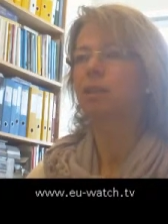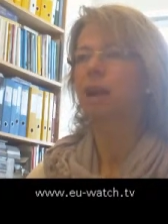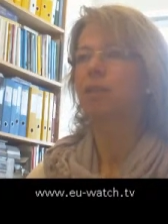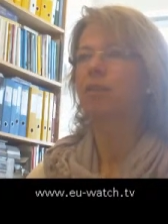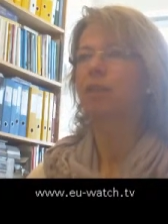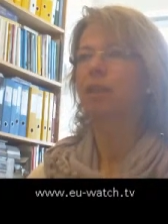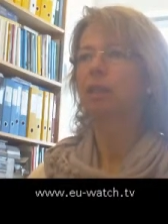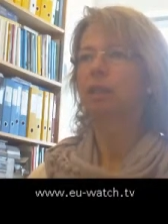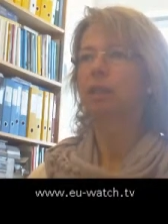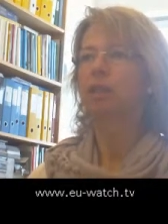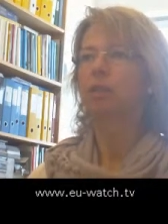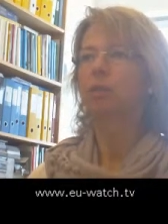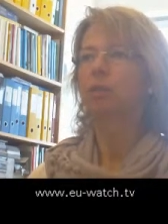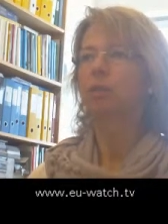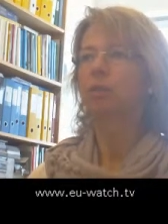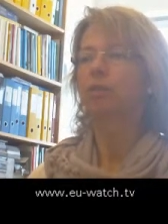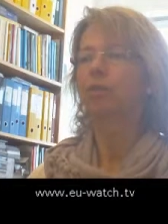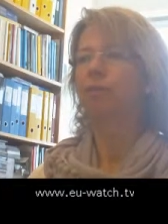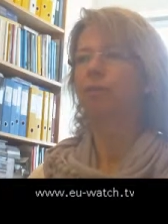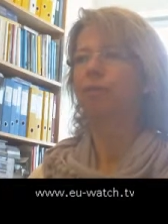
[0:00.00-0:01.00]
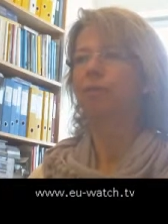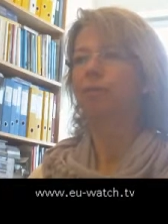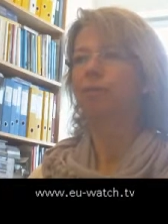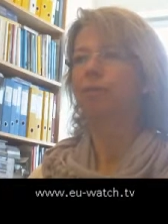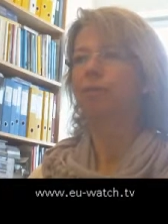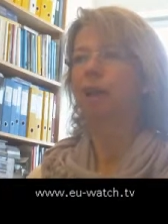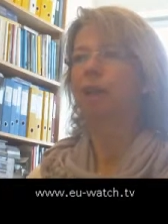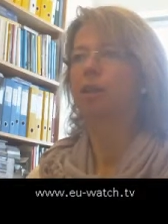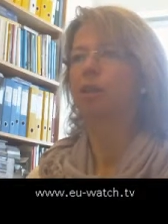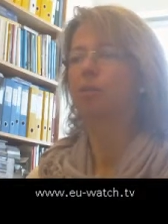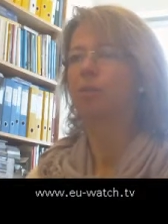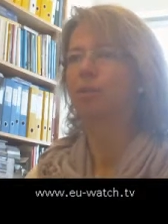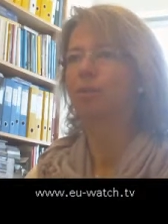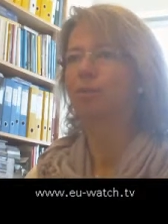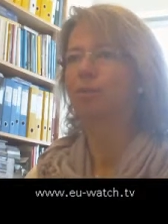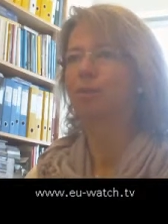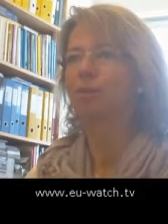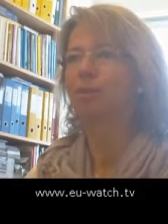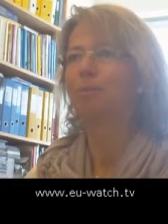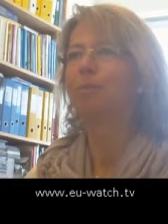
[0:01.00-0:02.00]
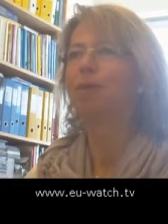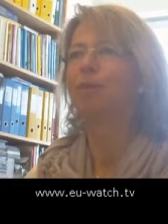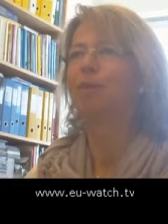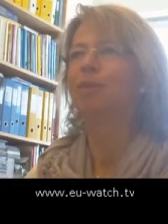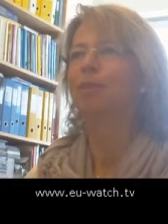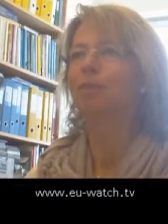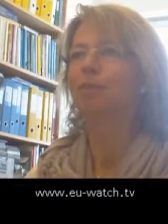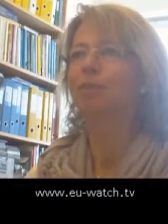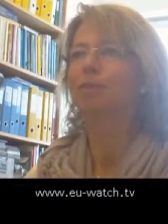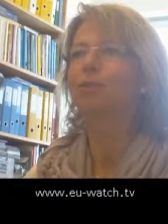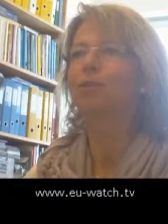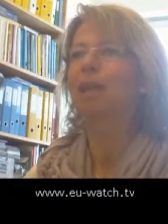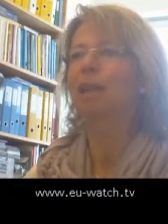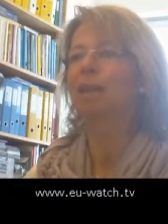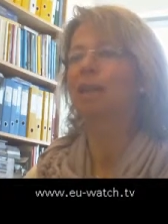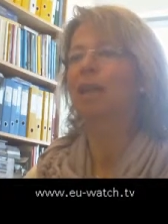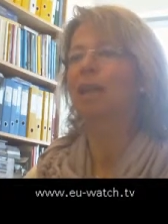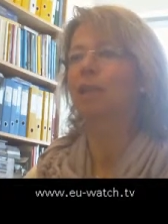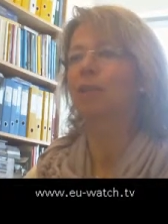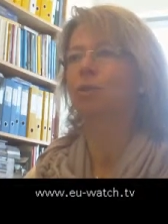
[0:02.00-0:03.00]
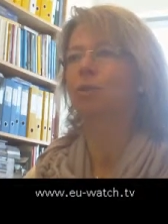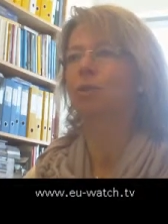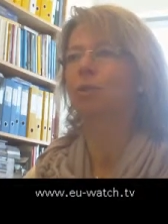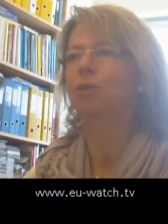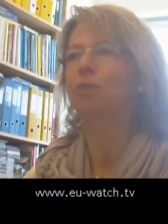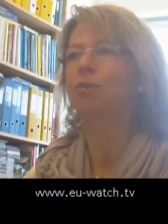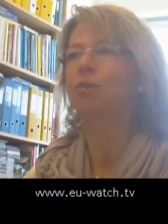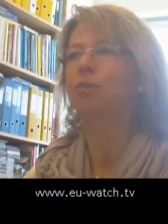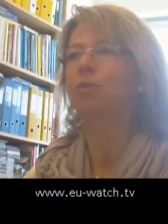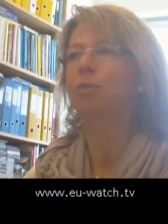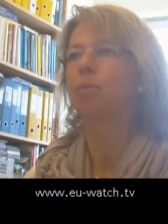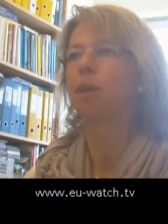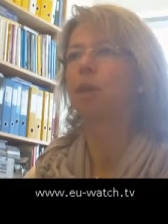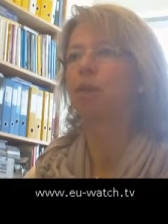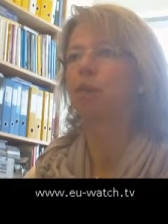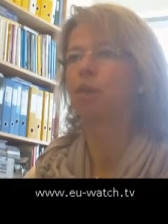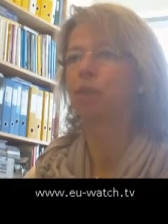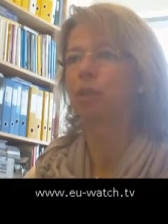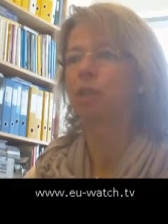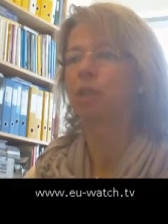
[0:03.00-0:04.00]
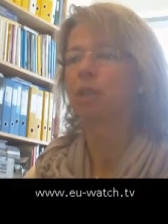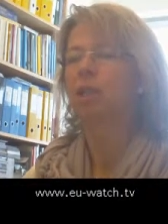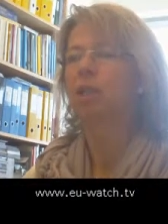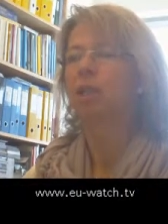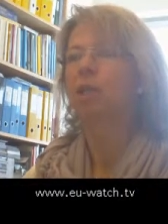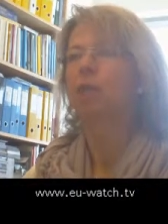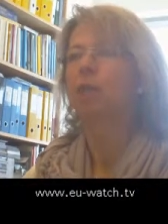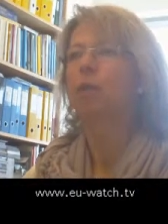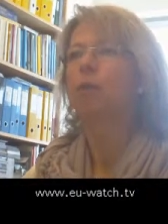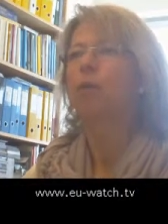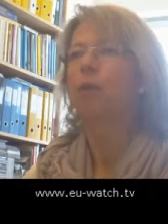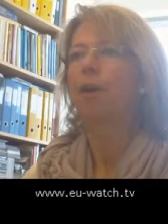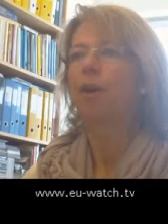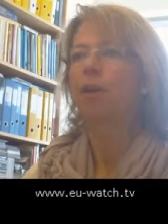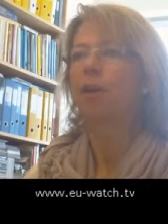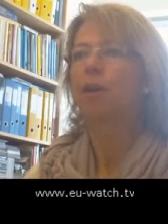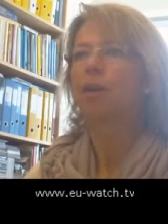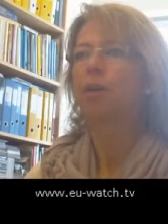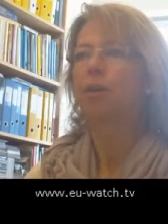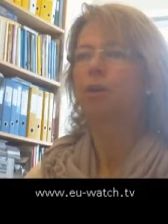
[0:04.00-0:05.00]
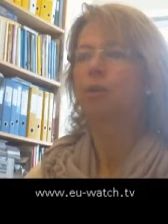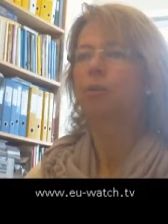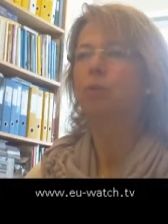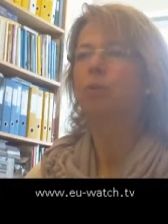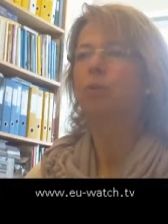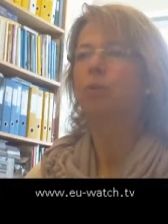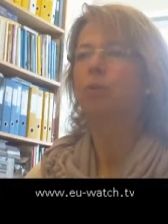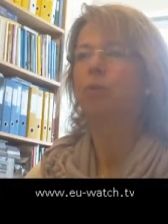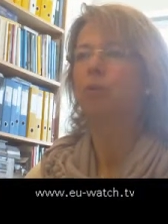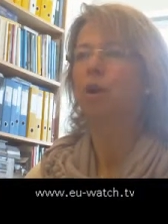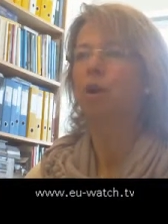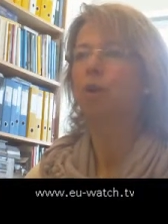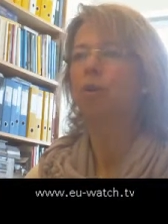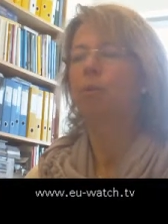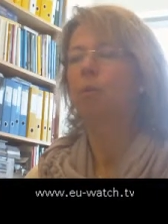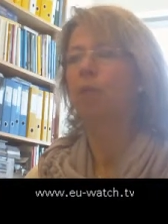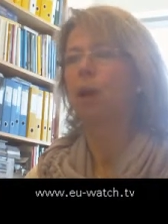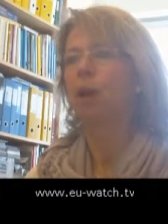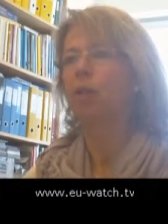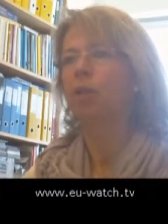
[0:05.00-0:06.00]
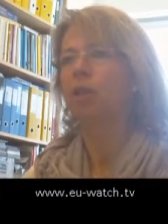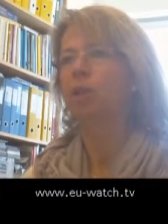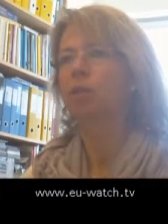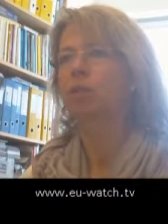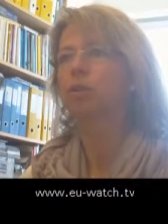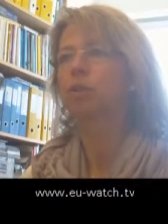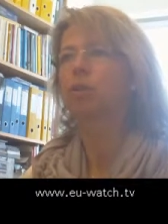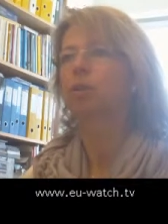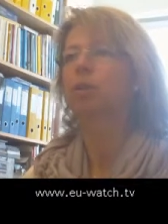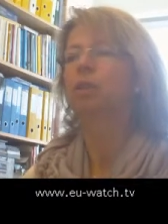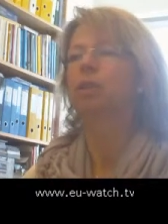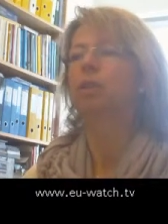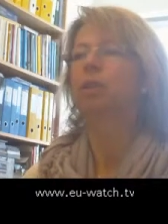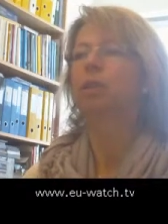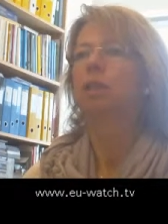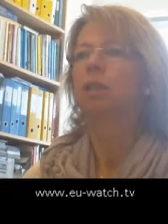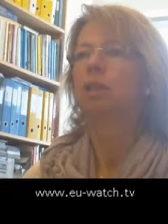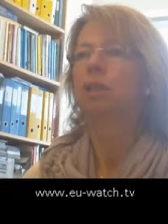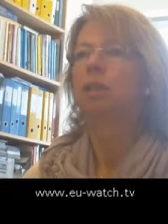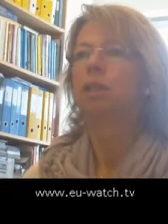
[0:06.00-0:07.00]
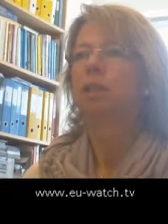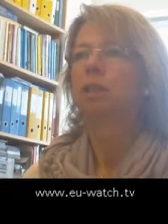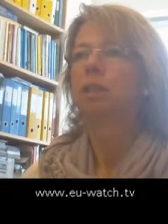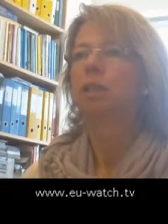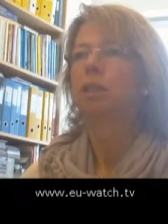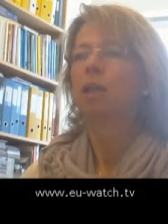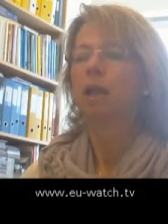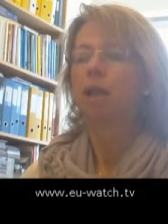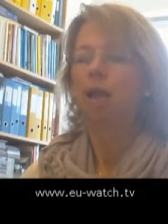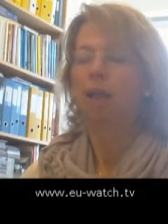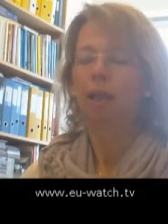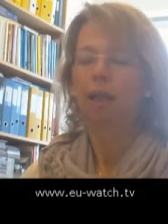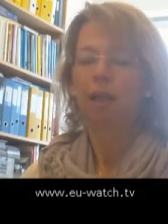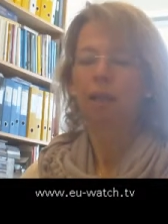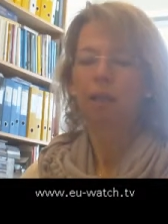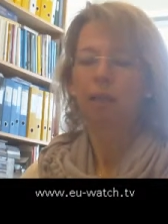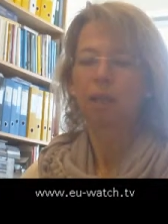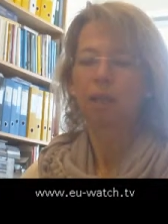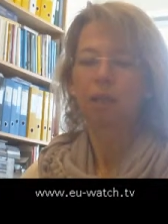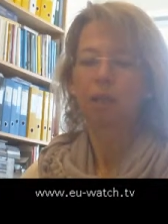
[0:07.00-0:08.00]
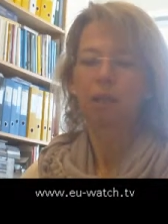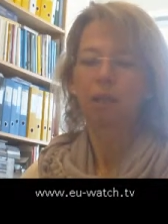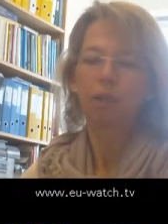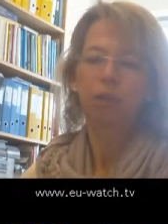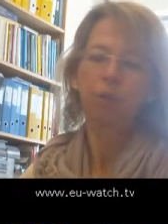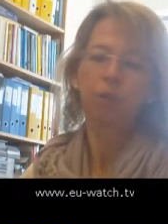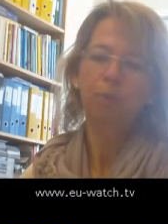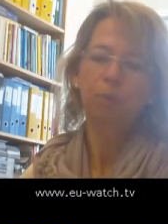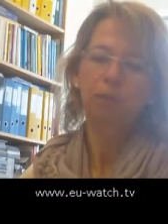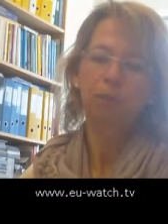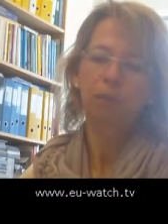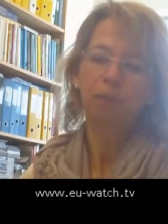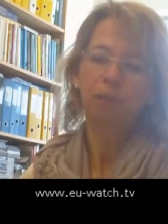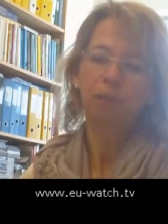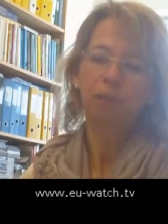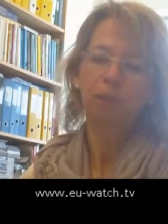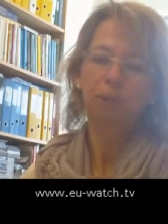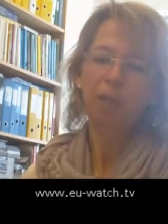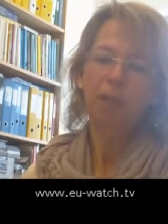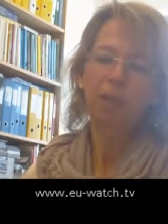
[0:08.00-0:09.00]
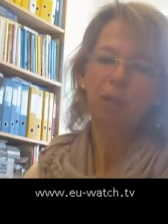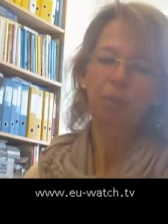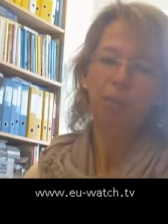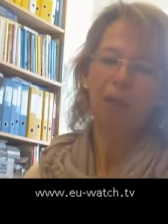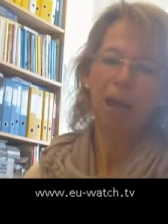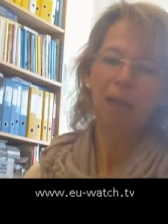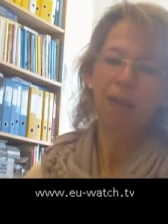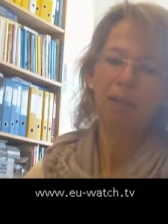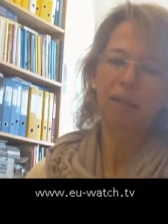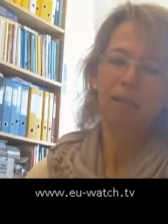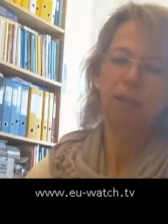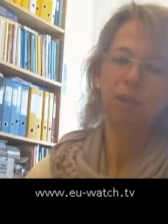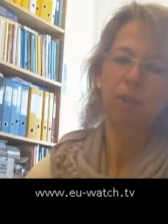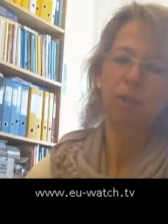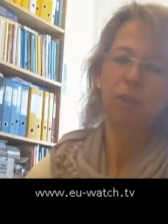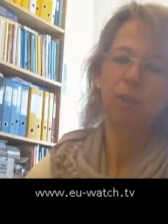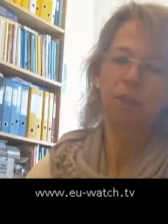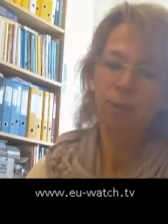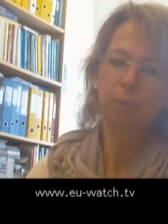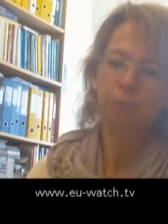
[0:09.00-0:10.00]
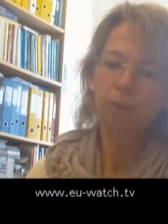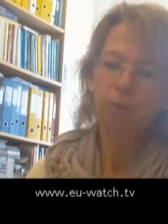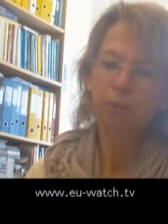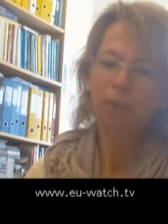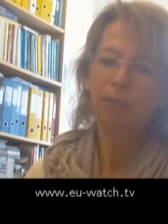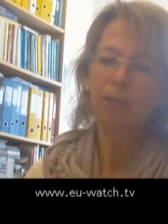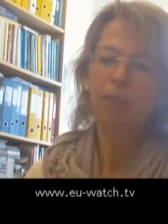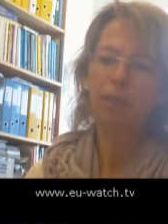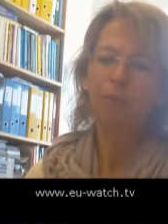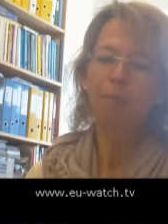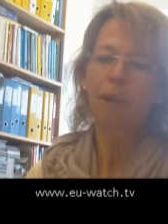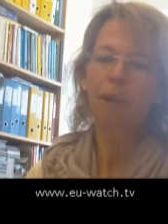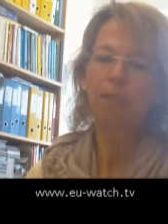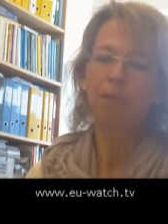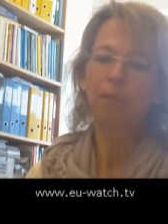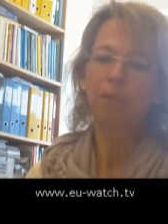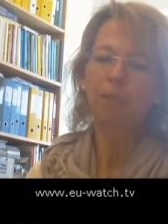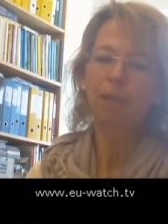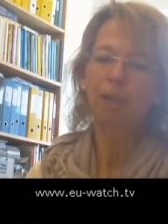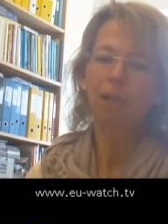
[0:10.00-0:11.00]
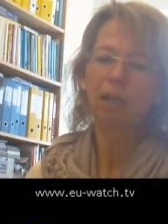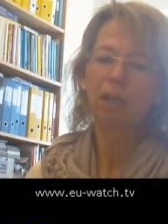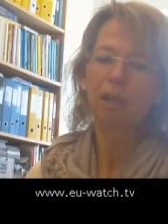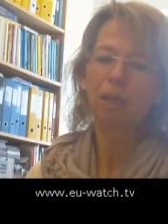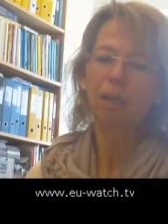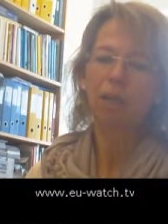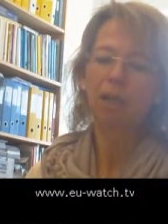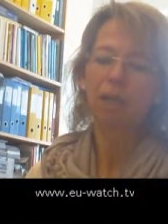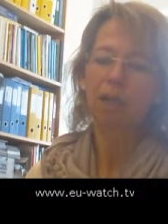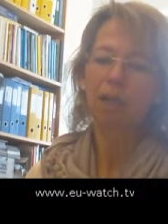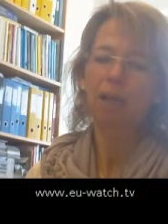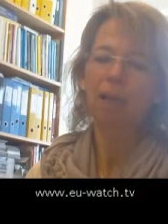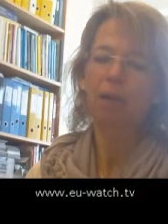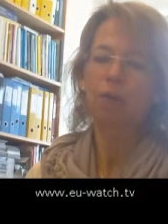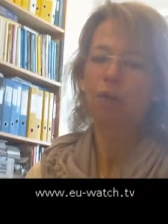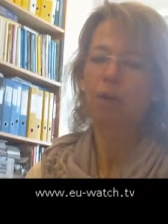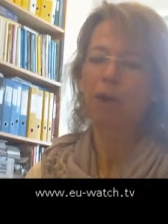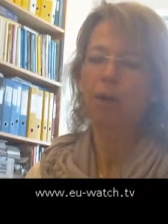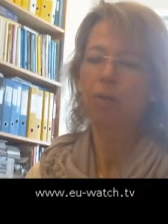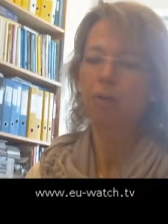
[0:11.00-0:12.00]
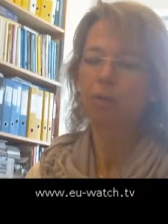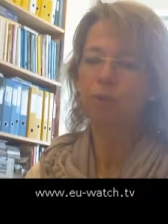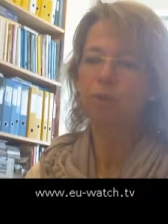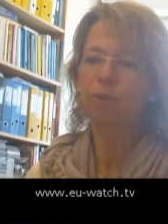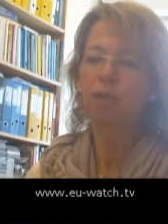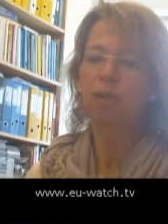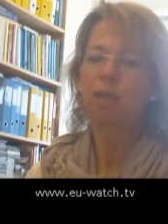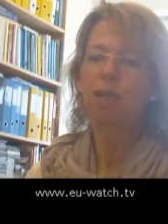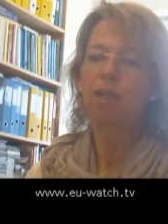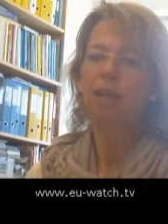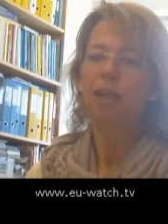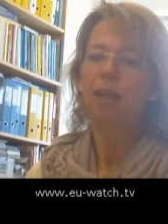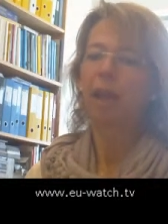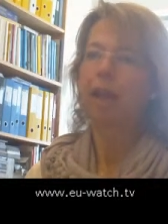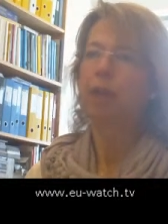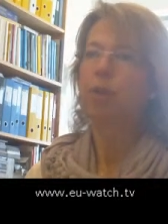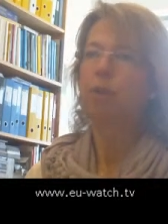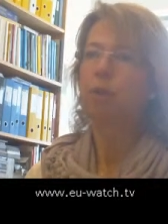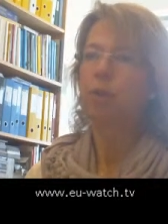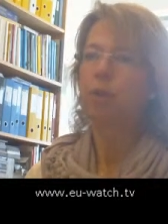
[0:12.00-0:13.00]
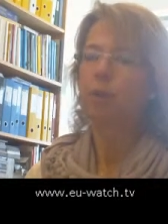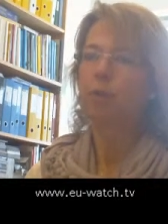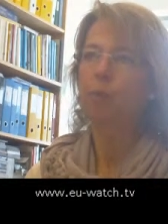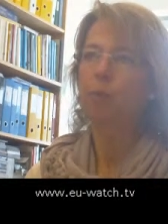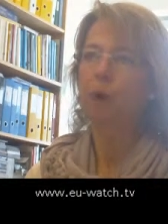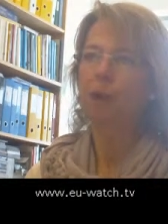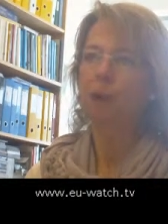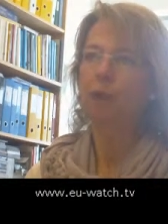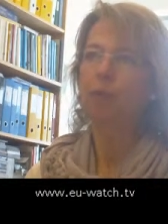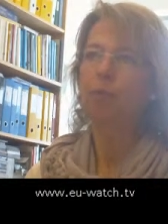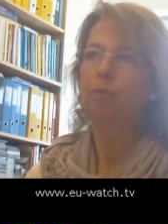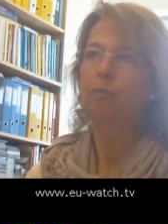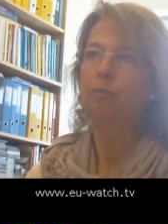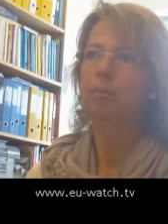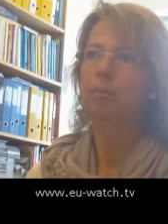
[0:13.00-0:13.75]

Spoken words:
think it's also valuable for the modelers to get that sort of information, where it goes wrong, where it's good. And in terms of the spatial patterns, in terms of the mapping the large-scale droughts, they are doing well,